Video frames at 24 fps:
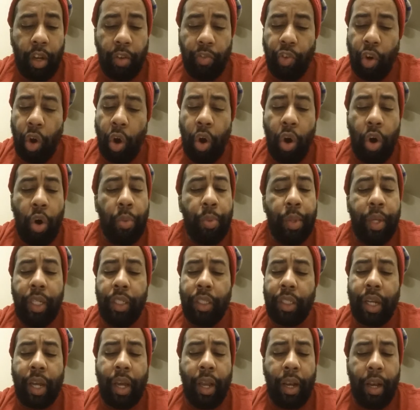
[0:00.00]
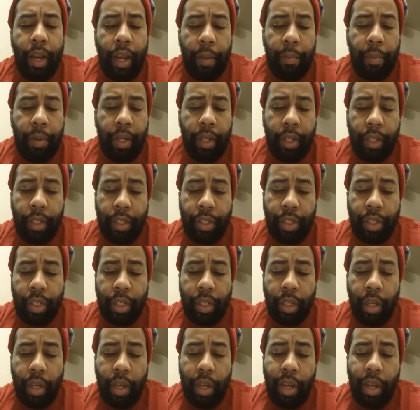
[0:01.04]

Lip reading: of all these calamities,